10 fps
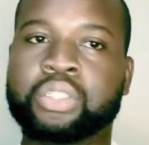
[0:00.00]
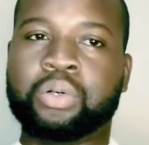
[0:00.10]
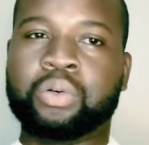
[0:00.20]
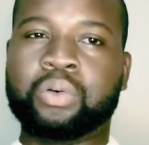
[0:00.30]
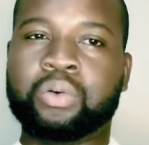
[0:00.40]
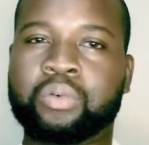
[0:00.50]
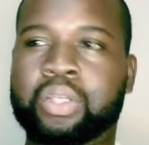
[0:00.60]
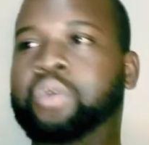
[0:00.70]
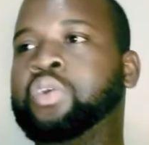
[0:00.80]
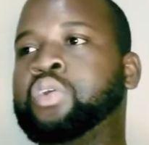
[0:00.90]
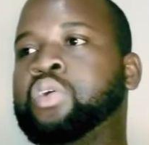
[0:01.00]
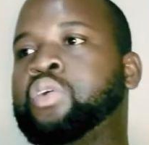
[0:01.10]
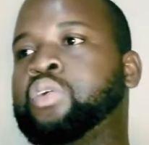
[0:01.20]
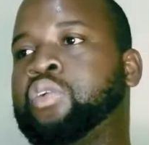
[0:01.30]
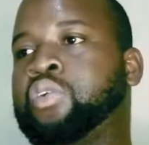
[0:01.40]
so we don't
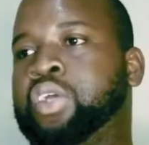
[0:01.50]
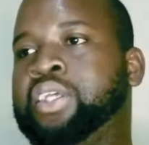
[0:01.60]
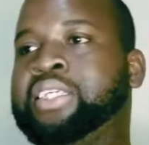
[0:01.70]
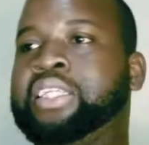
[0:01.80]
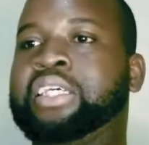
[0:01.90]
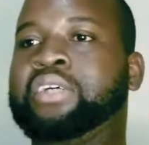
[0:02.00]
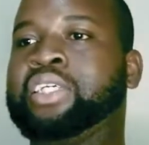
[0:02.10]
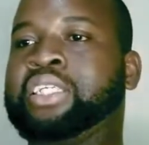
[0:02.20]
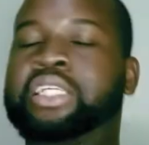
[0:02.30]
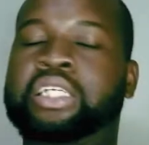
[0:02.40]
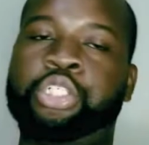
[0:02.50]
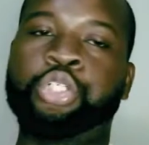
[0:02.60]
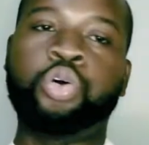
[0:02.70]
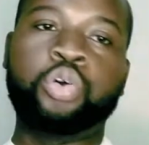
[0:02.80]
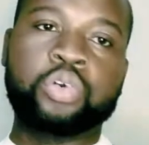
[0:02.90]
know who is it, was it
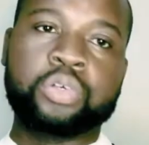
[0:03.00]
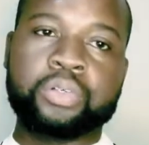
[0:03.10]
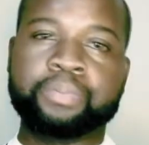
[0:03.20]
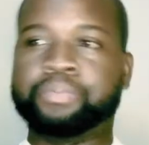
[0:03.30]
a joke